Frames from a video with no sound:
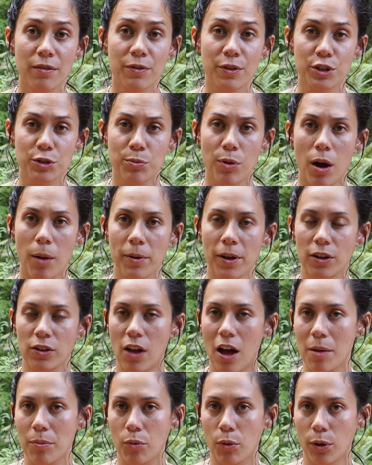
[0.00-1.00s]
There's probably a
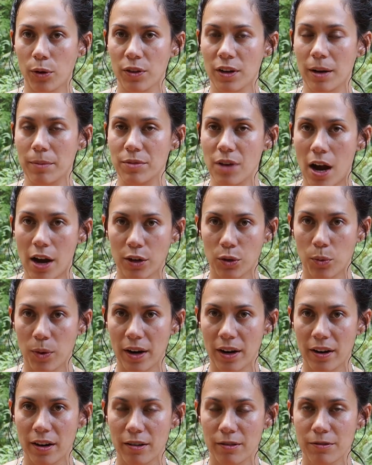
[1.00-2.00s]
lot more that I'm not
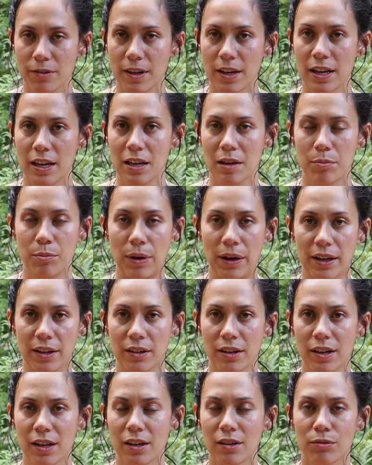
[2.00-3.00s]
aware of, but
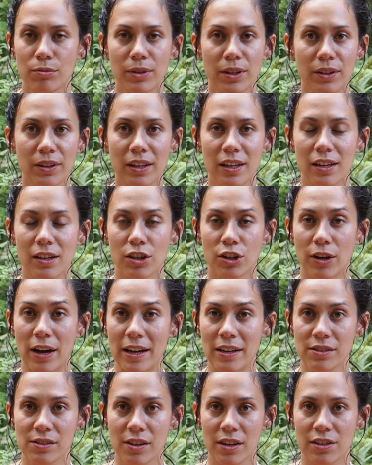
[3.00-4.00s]
really,
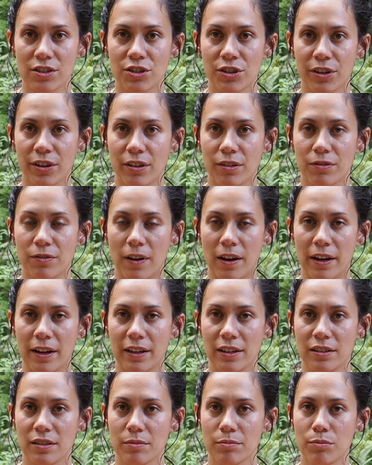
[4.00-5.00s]
Craigslist, you're going to
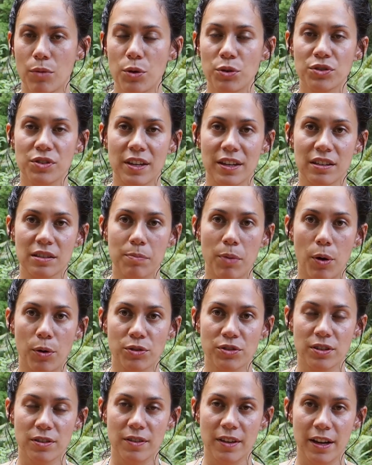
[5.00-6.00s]
find most things
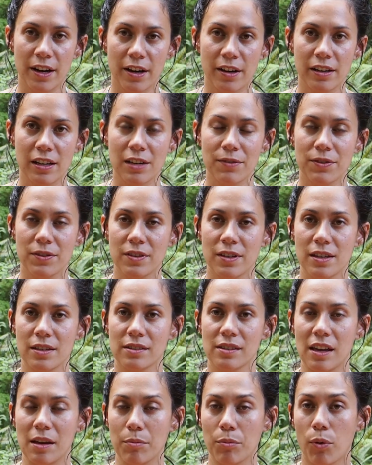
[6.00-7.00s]
posted there. Even these
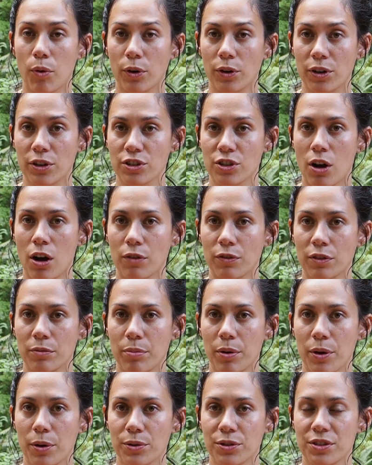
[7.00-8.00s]
importers often
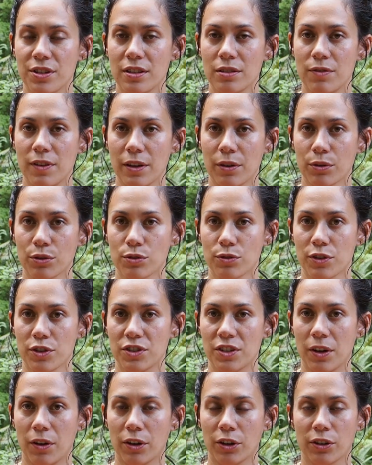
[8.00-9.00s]
post these vehicles for
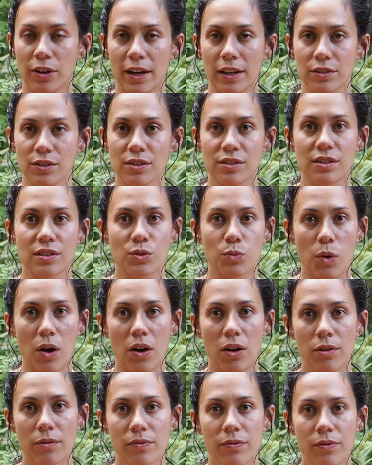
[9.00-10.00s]
sale on Craigslist as
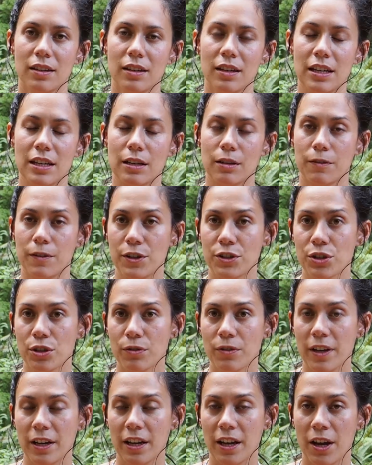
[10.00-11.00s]
well. In a future
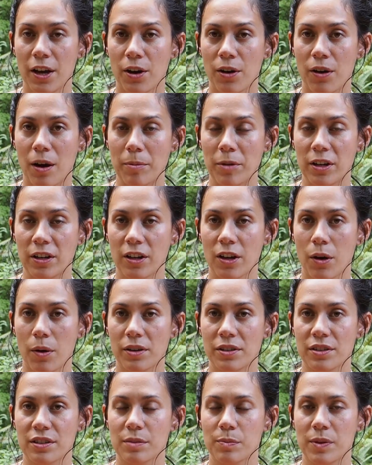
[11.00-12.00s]
video, I'm going to go
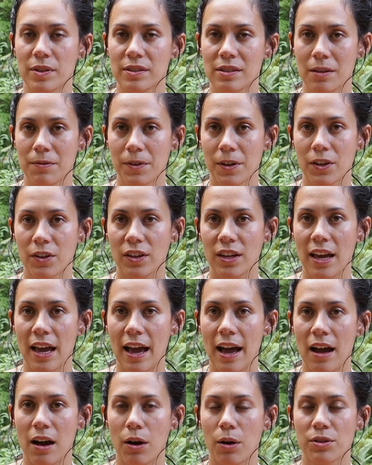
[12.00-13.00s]
into specifically
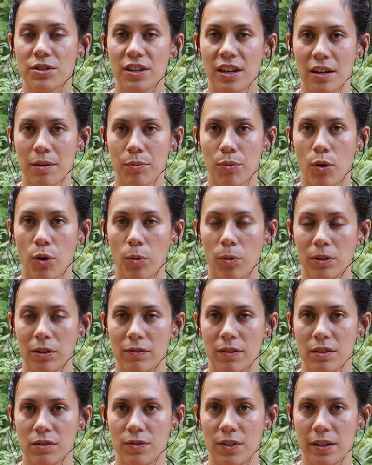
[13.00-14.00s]
how to import one of
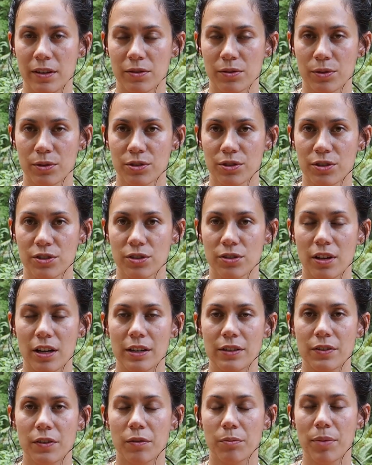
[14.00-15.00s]
these vehicles. There's a lot of
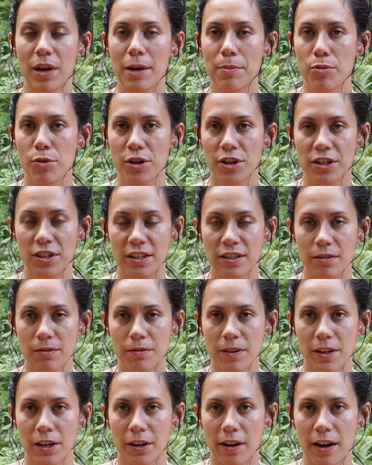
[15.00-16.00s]
different paperwork you need to
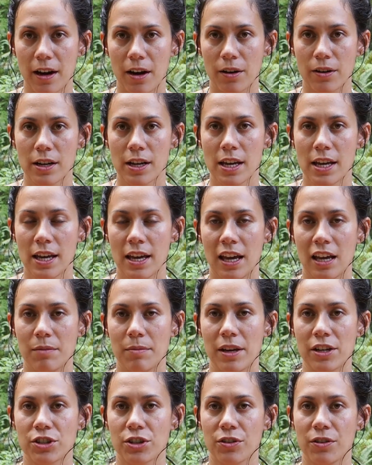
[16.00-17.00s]
figure out and
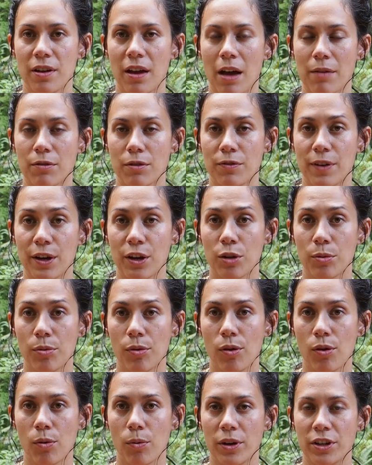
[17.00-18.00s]
make sure that you have
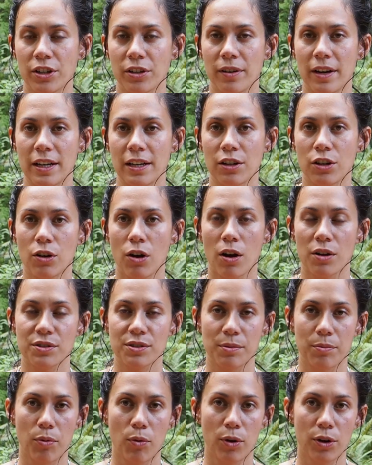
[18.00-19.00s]
available when you're ready to cross
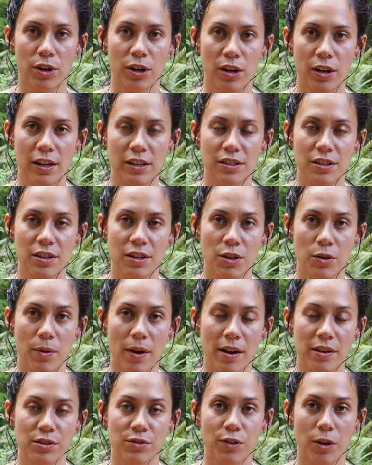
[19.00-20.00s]
the border into the
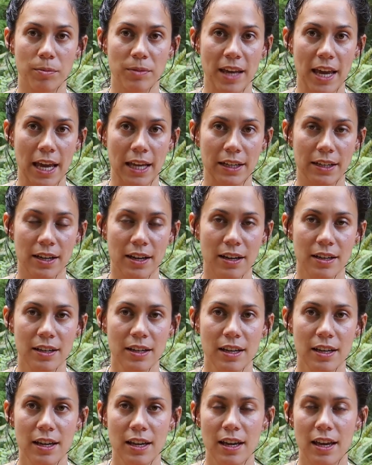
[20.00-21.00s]
US from Canada.
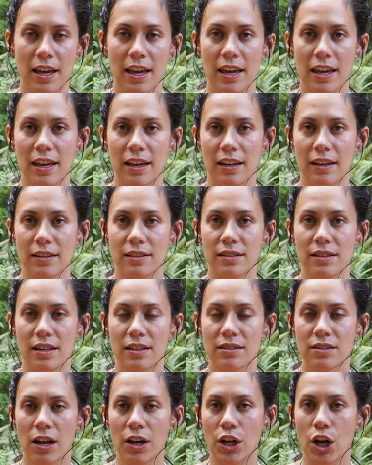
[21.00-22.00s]
And
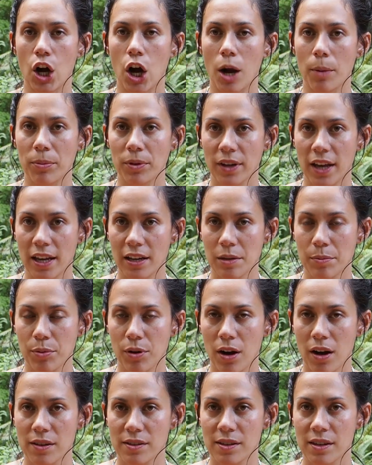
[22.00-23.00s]
it's not a complicated
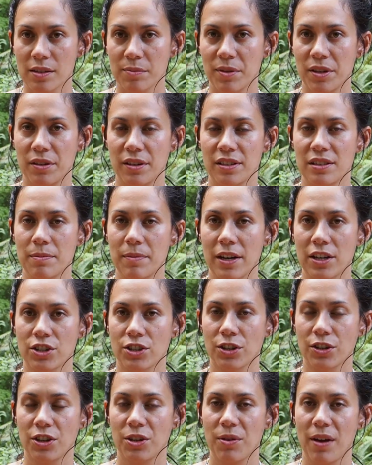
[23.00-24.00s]
process, but you need to make
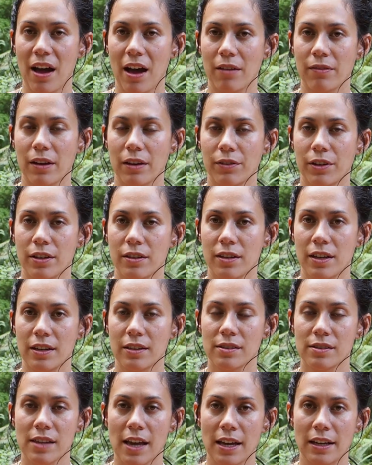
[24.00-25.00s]
sure that you have everything
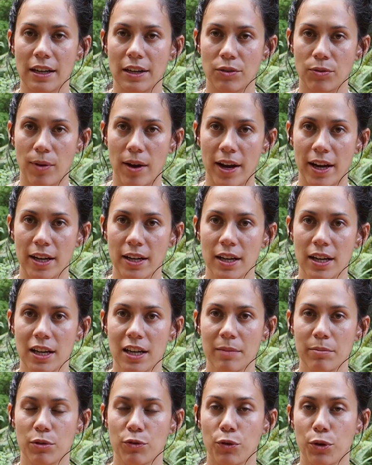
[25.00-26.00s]
set and right
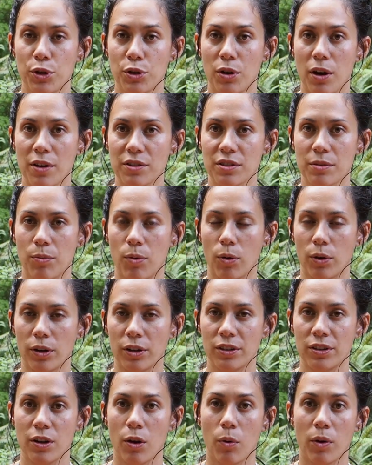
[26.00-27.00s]
before you cross the border.
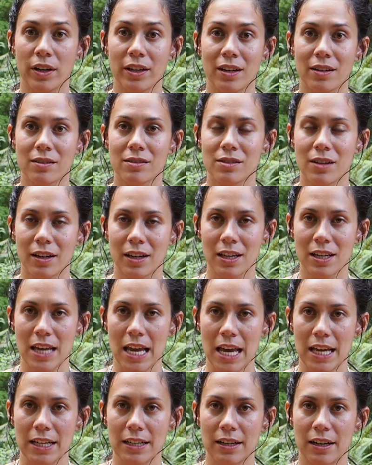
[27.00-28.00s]
You don't want to get stuck in
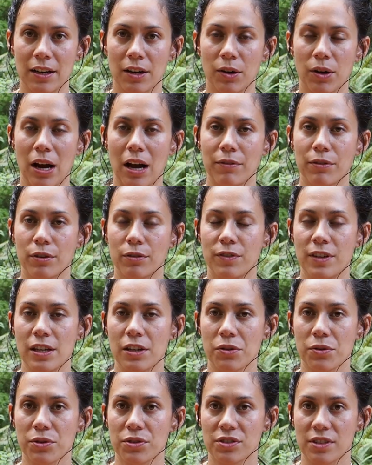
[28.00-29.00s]
Canada or have your
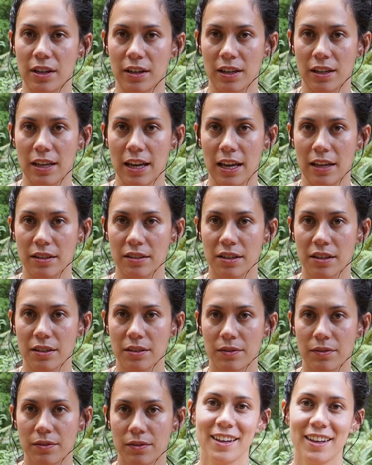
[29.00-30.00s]
vehicle stuck in Canada.
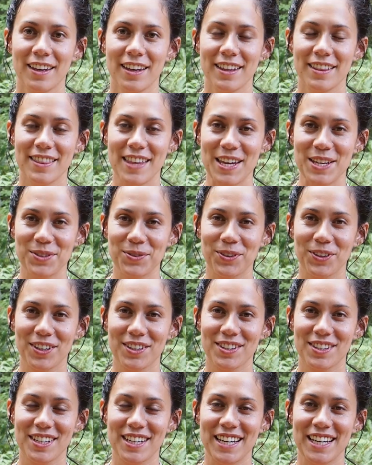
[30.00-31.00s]
Thanks for
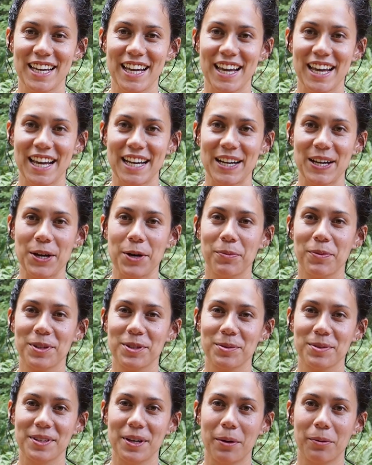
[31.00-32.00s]
listening, and I hope this
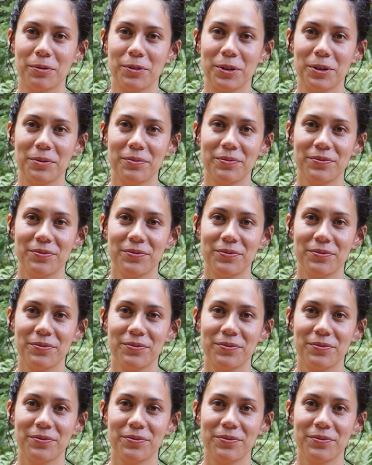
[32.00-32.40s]
was helpful.